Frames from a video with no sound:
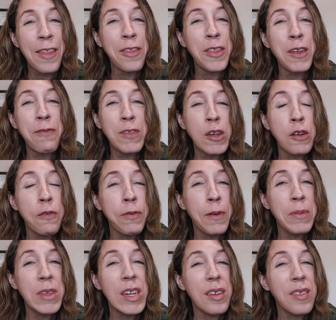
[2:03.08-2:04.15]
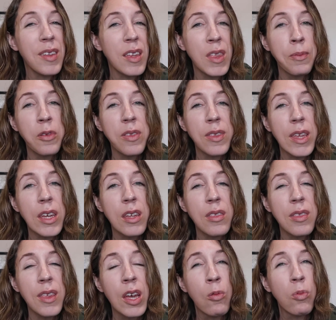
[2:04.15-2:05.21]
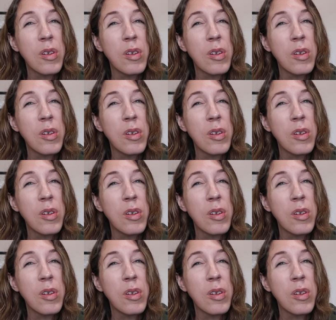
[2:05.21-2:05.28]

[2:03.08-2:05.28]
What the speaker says: The view from the accessible seats